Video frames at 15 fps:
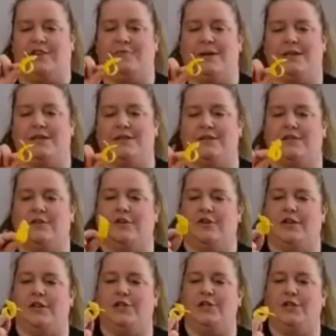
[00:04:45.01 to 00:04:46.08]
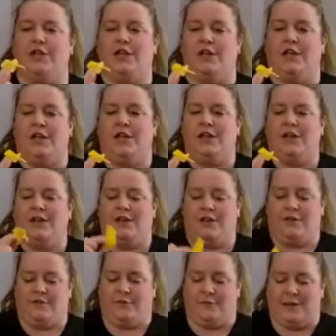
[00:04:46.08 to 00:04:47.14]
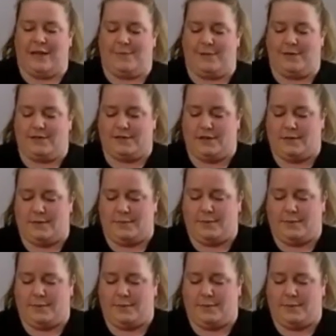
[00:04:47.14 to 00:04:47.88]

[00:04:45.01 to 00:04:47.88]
I've made this little garnish from lemon